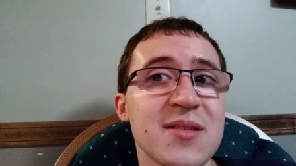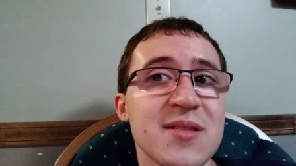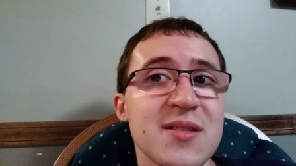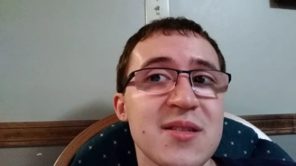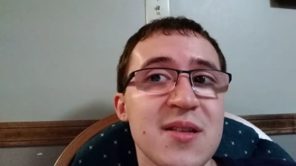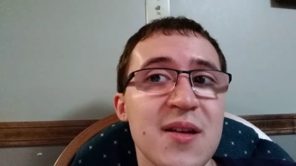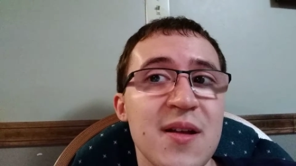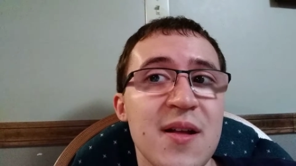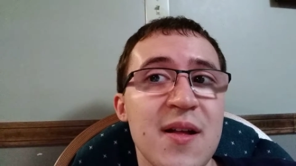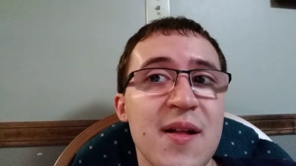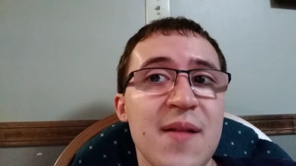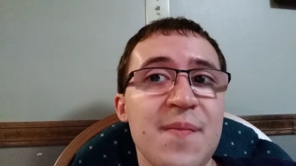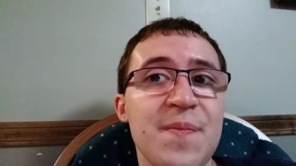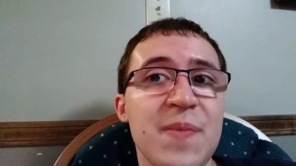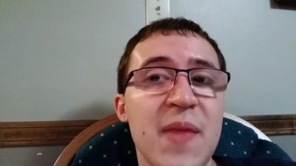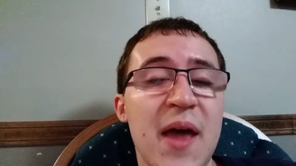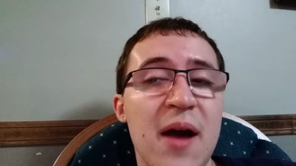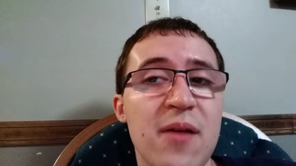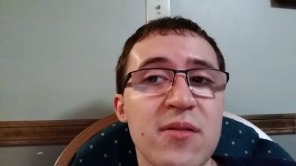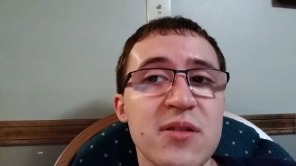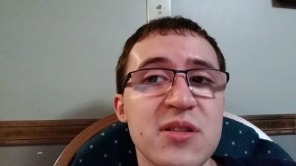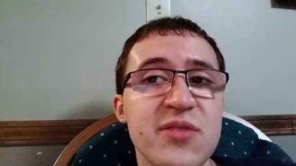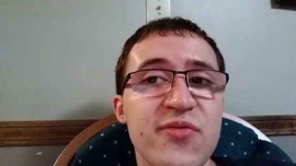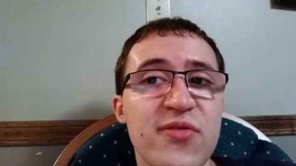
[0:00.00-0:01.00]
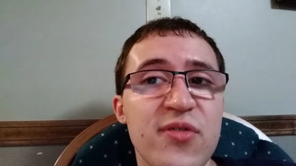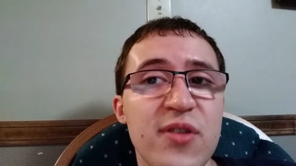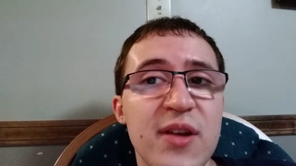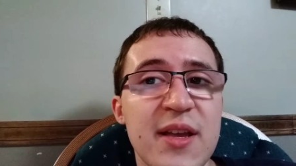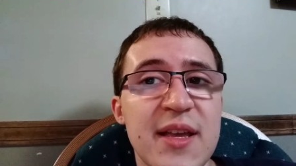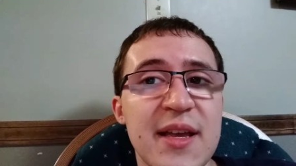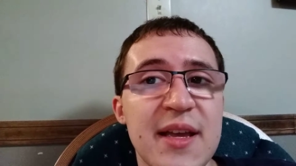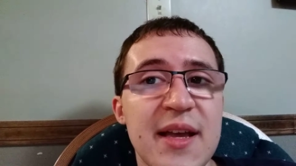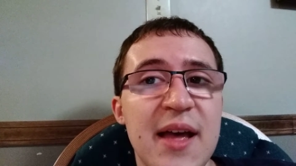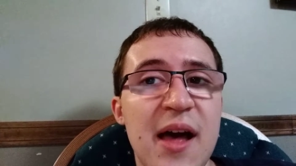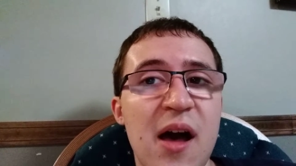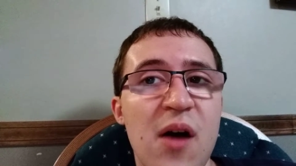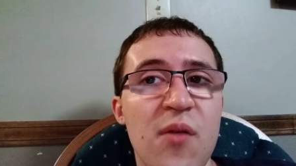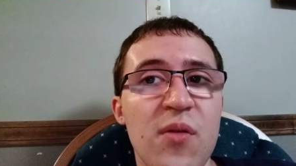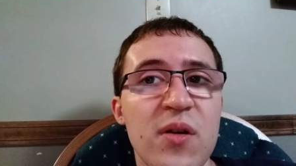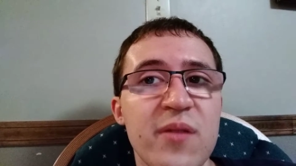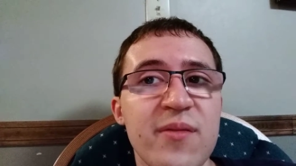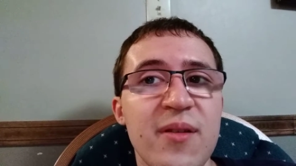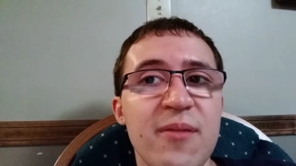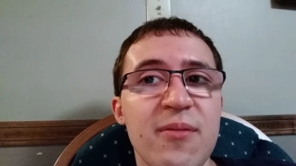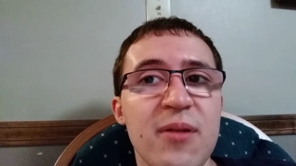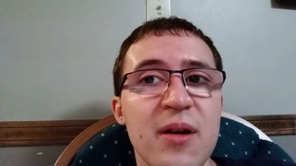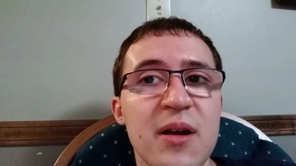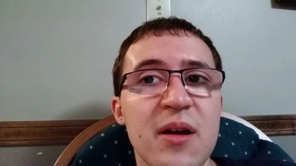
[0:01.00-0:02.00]
I was freaking out when we were going
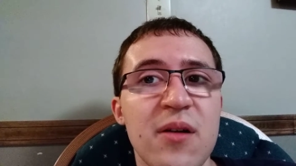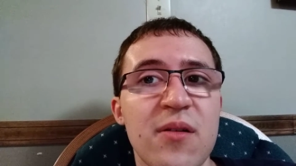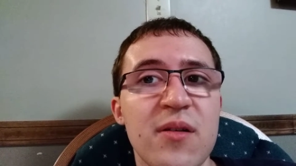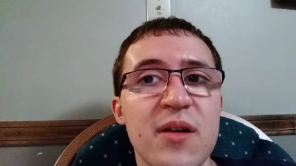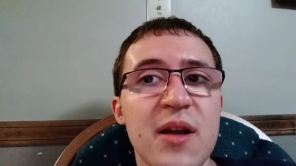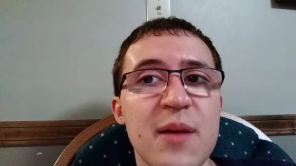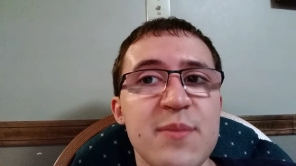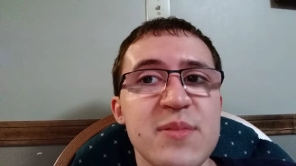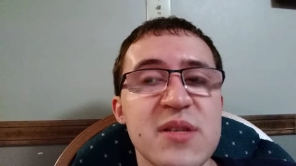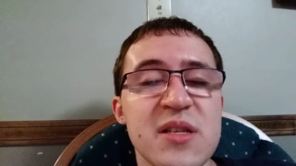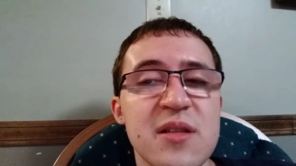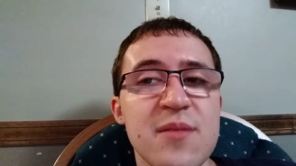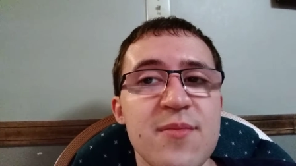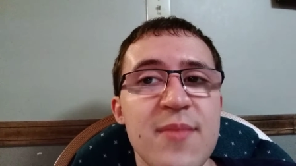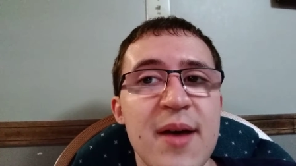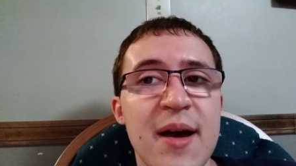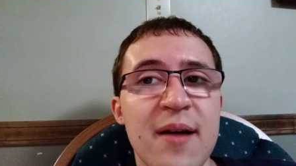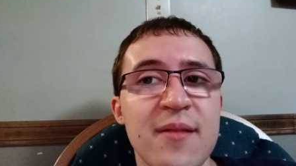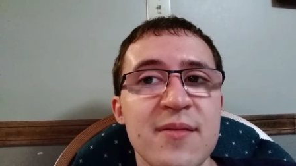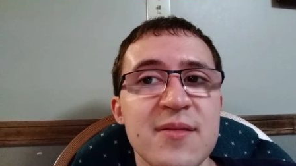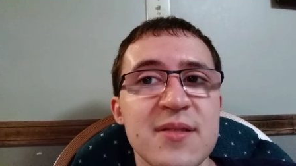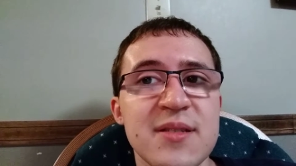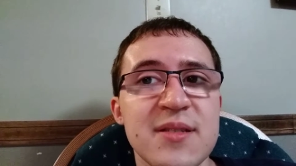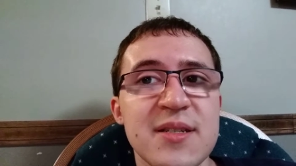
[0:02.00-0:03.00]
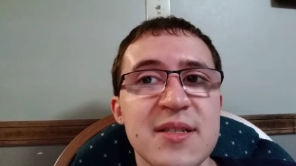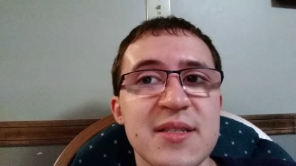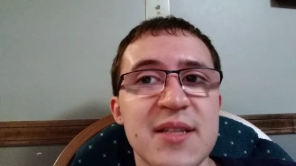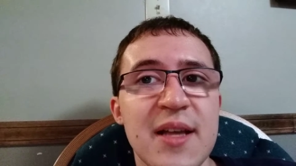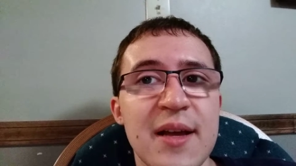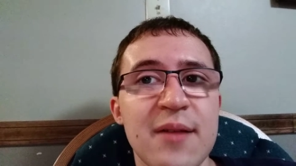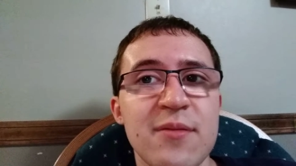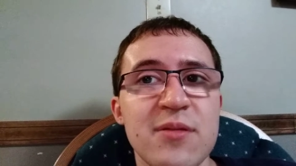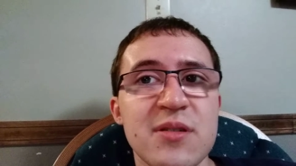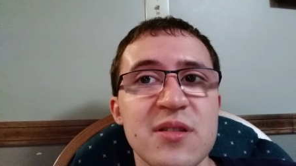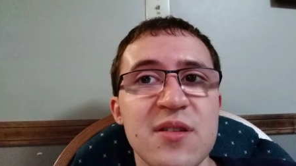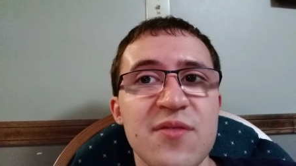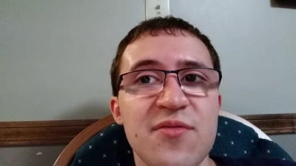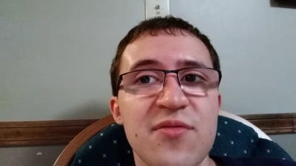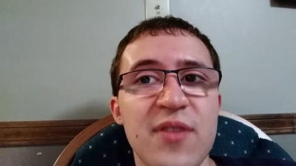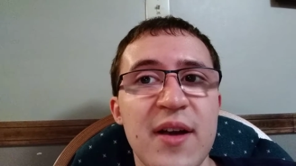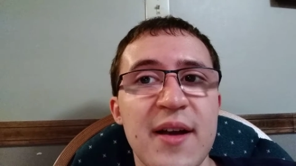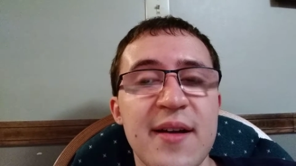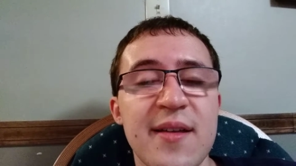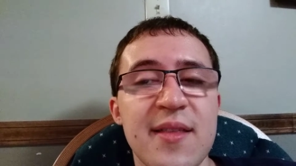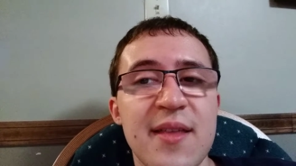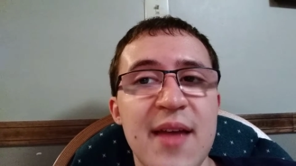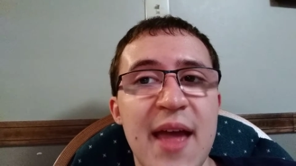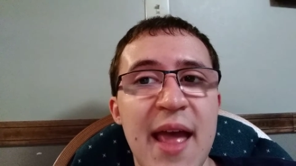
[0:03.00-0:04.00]
up to the mountains because I was afraid of the
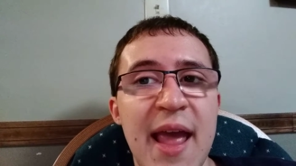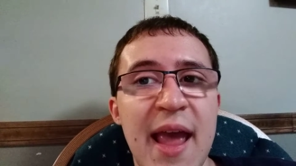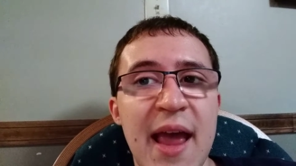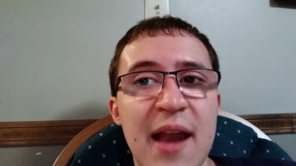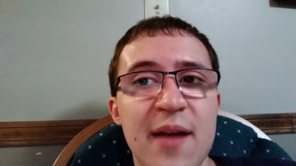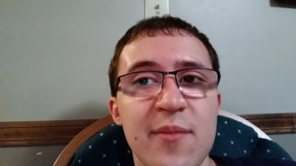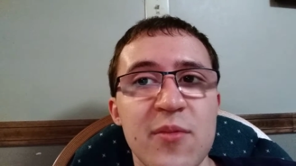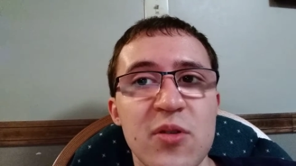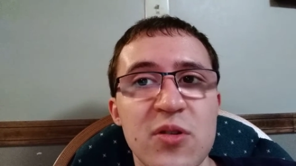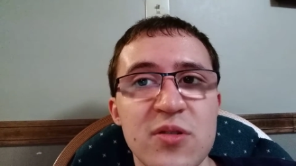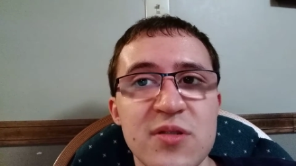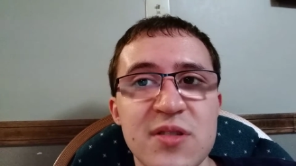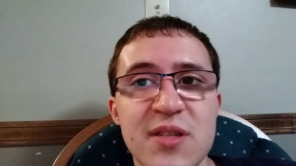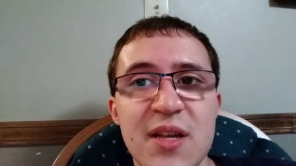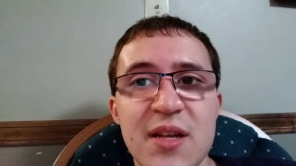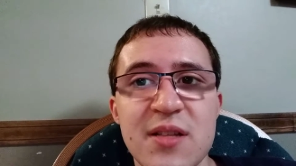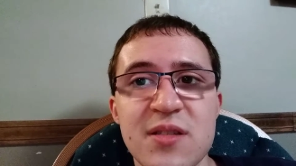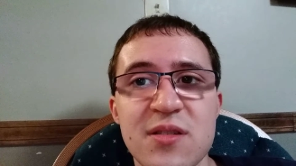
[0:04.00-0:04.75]
animals, that's all.